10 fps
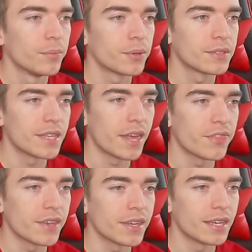because
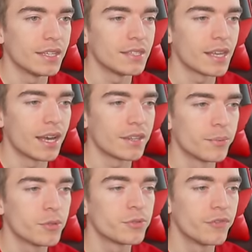that thing is the
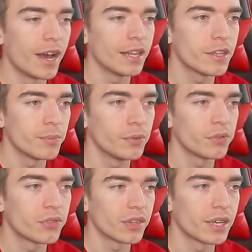most valuable
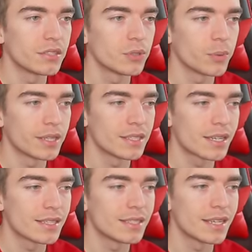thing to
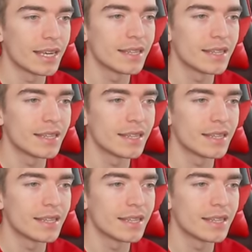exist